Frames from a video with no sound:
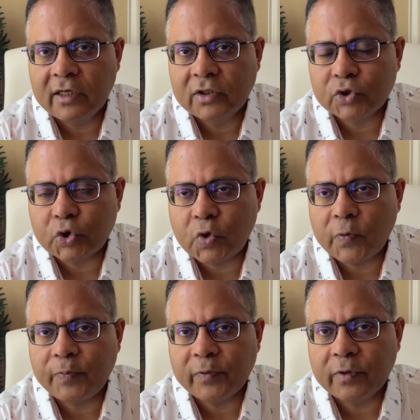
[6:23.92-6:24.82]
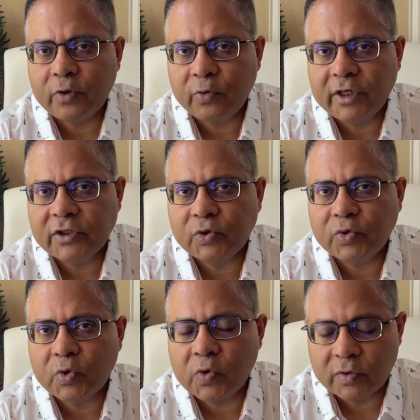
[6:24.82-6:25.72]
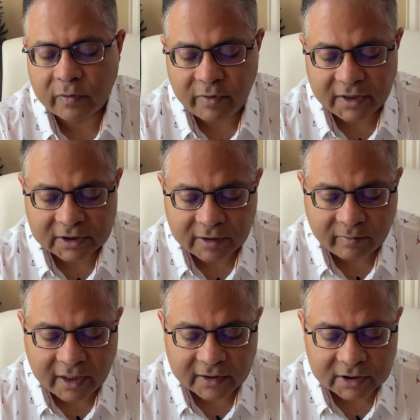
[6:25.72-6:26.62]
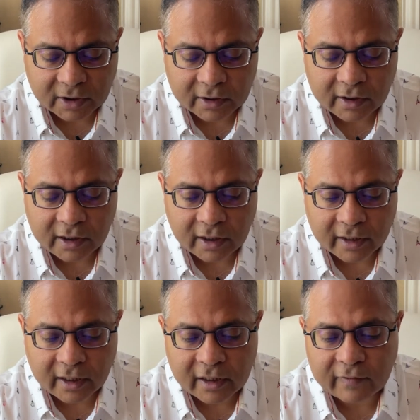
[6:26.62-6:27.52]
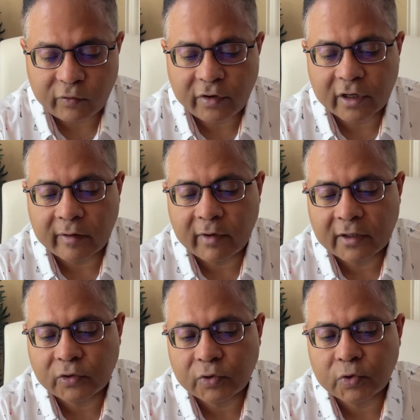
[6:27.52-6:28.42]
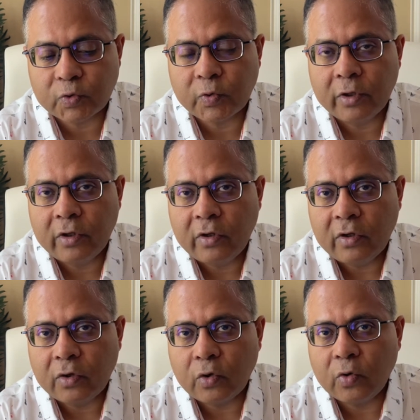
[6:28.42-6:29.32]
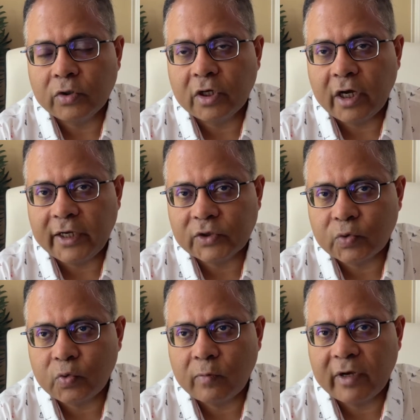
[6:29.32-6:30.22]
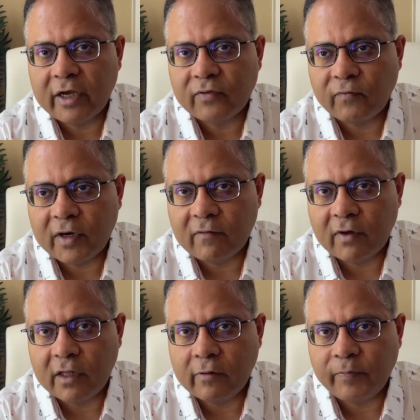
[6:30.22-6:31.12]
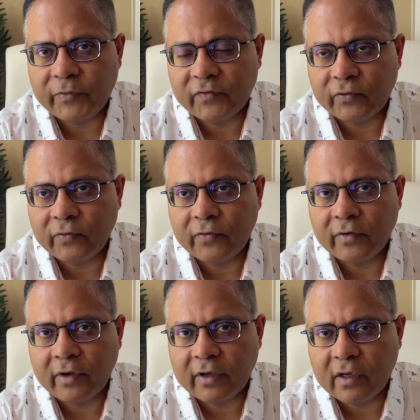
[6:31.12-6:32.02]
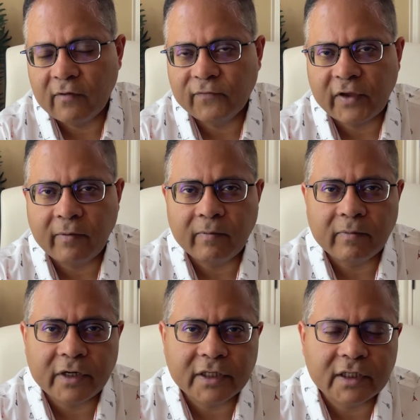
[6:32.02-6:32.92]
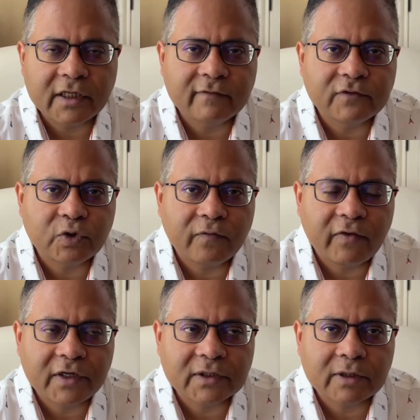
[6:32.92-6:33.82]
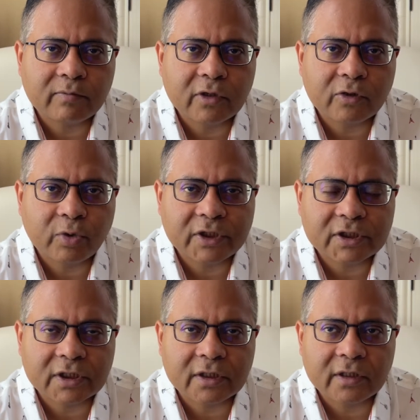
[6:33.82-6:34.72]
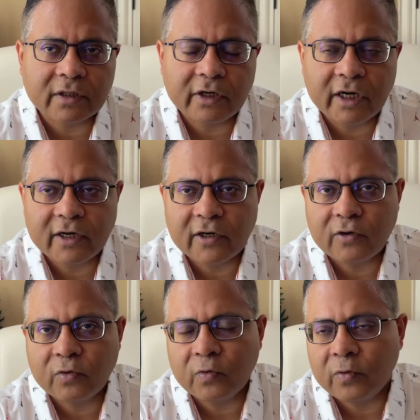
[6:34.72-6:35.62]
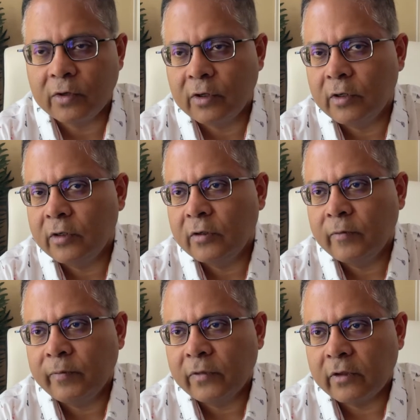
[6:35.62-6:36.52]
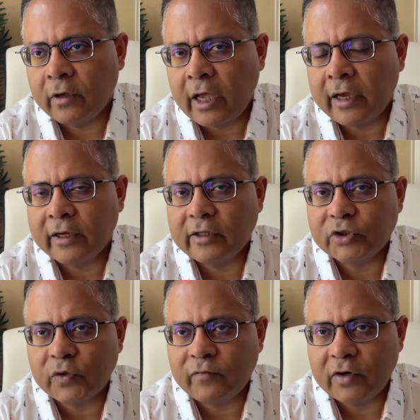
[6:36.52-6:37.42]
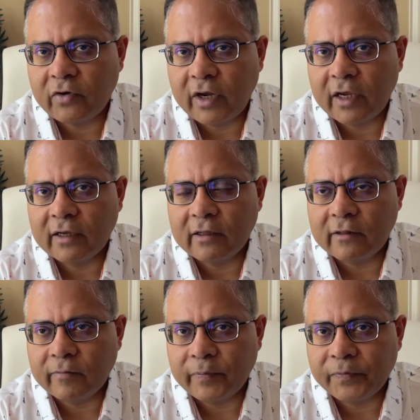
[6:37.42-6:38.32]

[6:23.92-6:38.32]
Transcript: So, you need to know the basic math. Certainly, again, I would recommend to you know the high school math very well. So, if somebody gives you a very simple question related to the angles of the triangle,